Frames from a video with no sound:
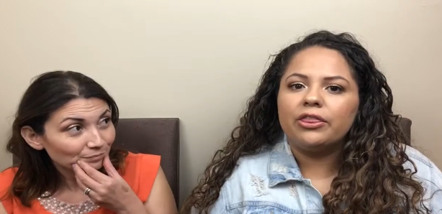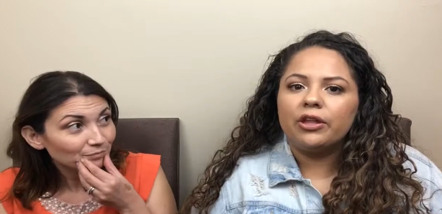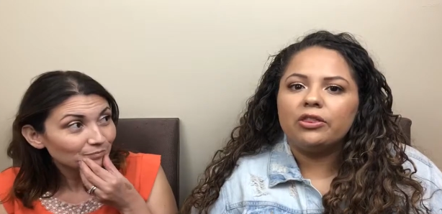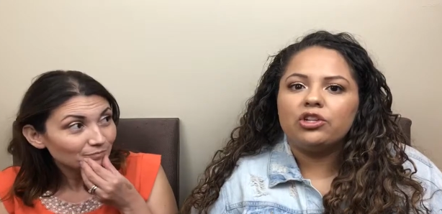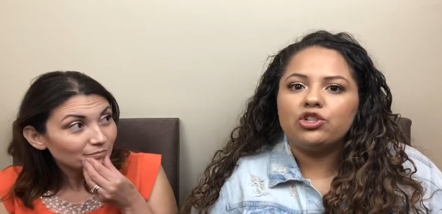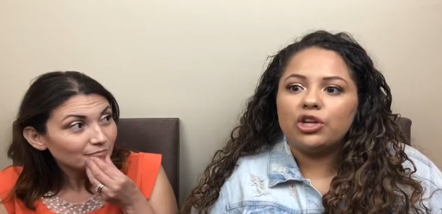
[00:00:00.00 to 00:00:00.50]

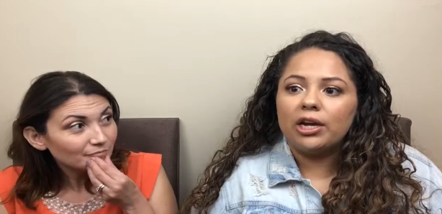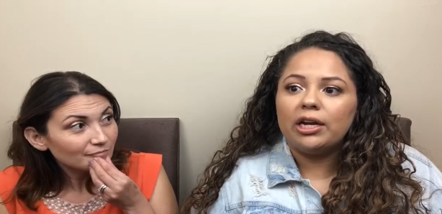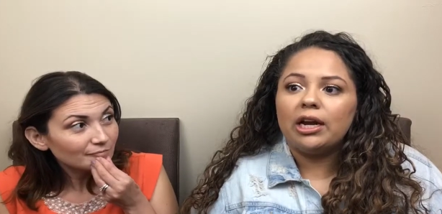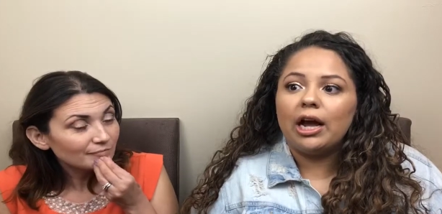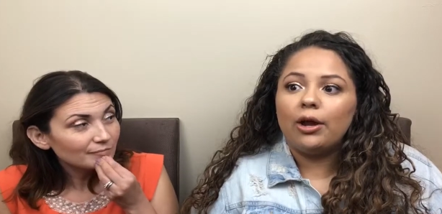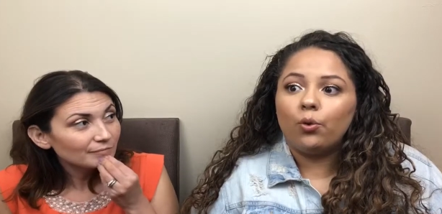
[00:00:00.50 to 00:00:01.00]
Speaker 1: think the
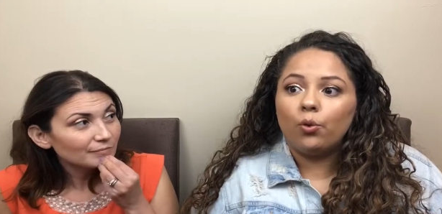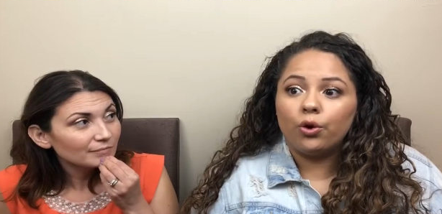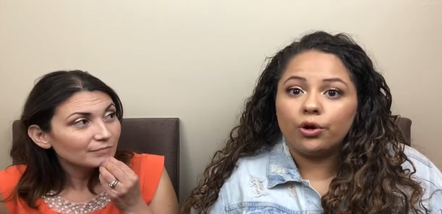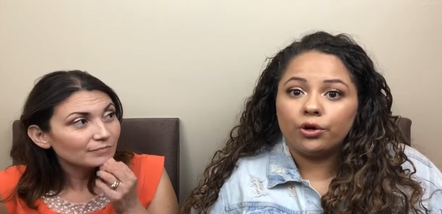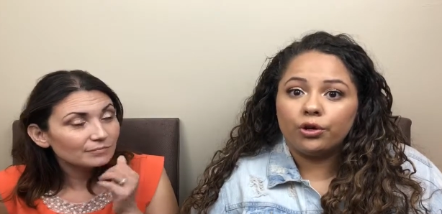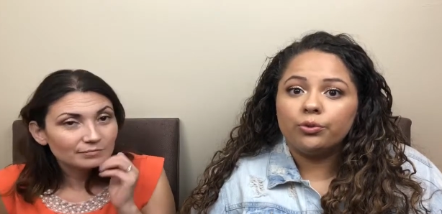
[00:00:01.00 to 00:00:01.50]
shade I
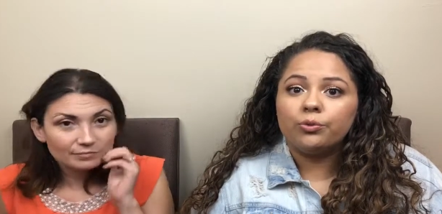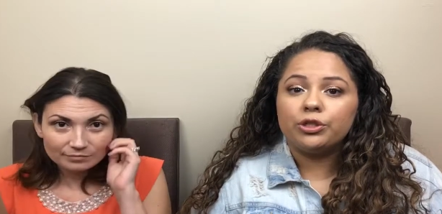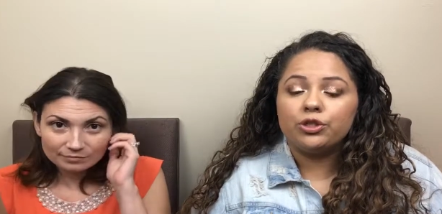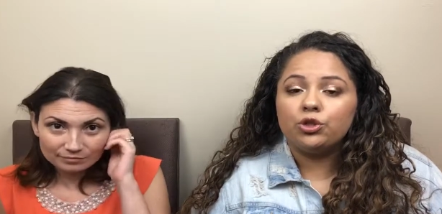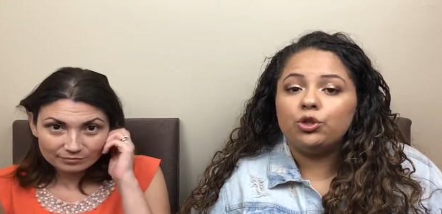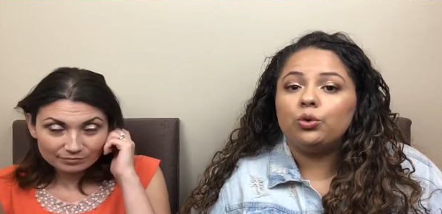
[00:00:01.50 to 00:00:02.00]
ordered
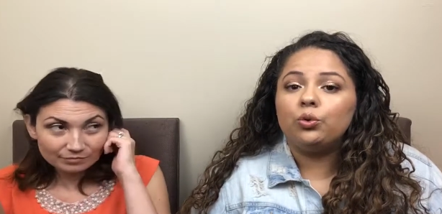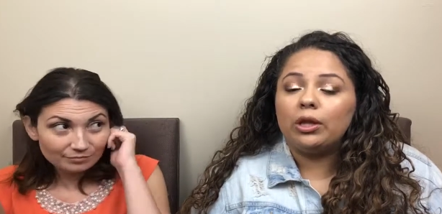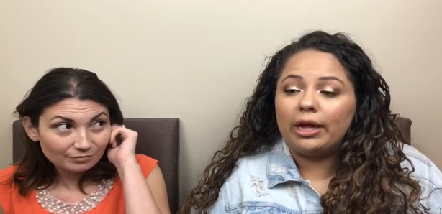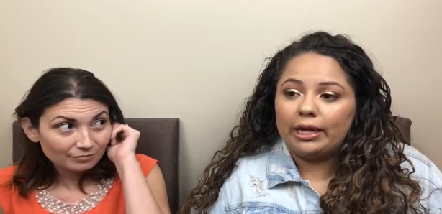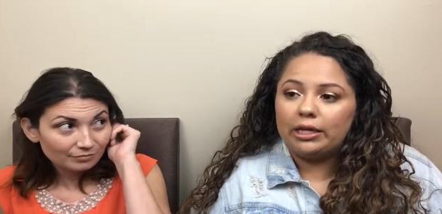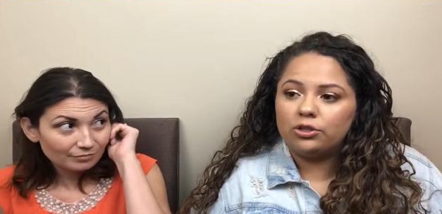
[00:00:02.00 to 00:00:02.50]
was too
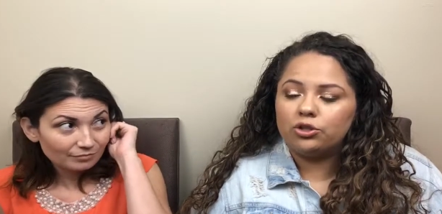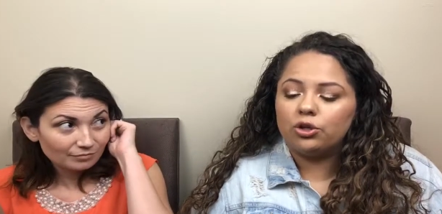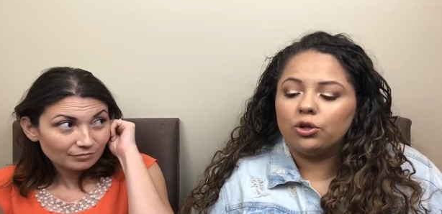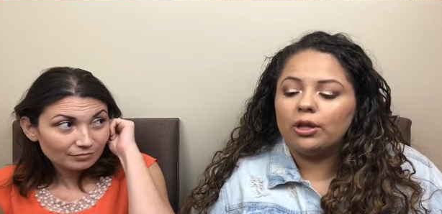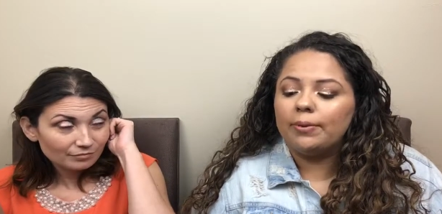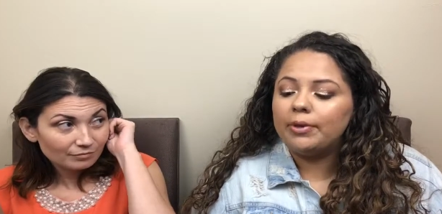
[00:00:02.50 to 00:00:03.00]
light,
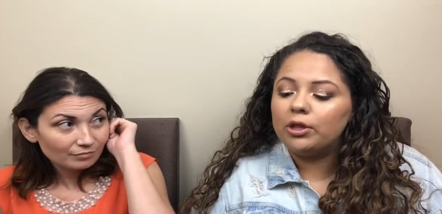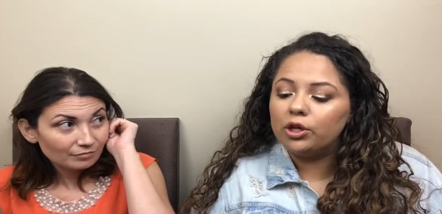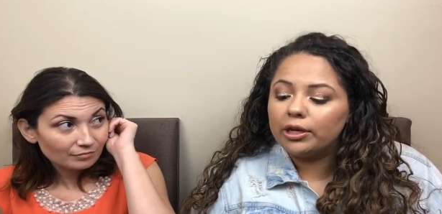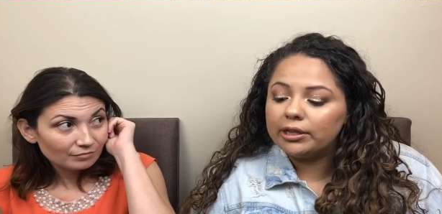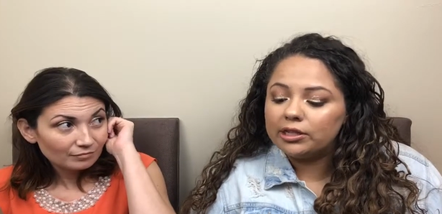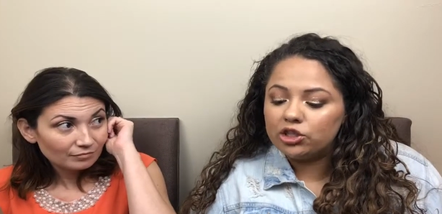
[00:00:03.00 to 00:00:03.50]
so let me
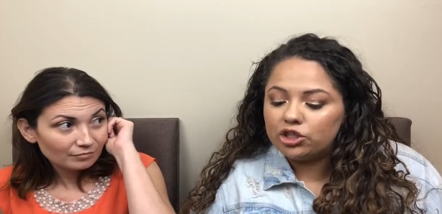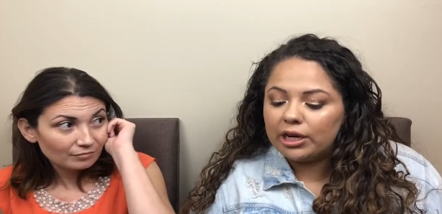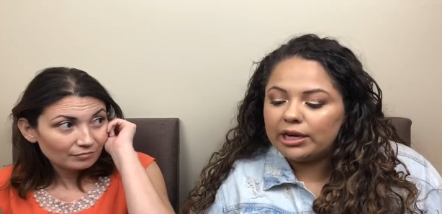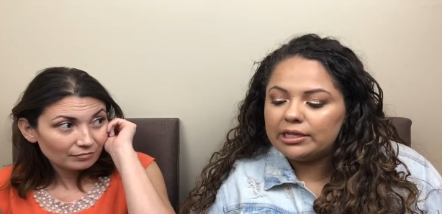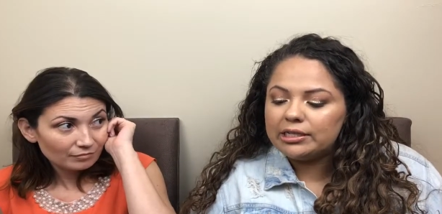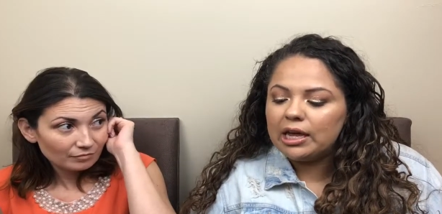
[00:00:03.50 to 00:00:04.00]
look at the
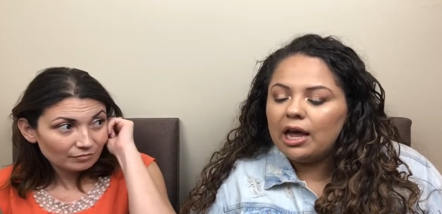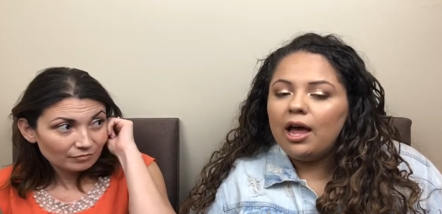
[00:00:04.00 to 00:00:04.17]
shades.